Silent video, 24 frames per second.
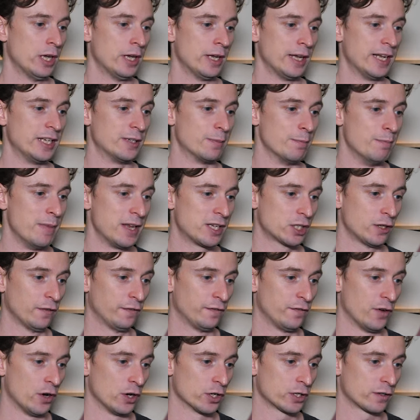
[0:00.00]
He's missed the
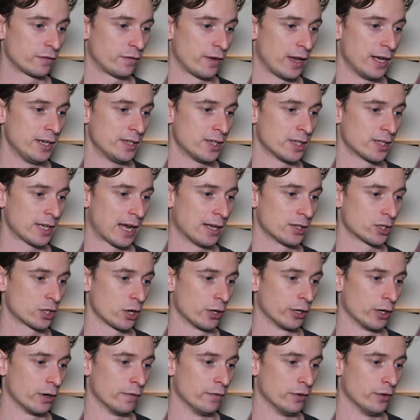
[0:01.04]
first phase. His hand's
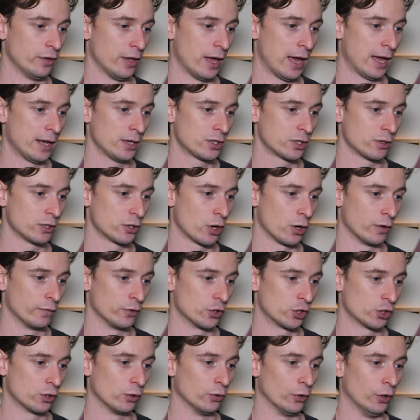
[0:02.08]
going over there, so he's going over the
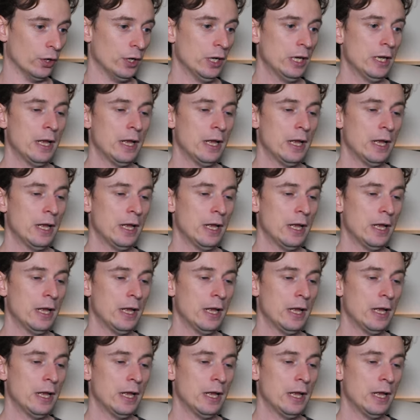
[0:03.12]
shoulder.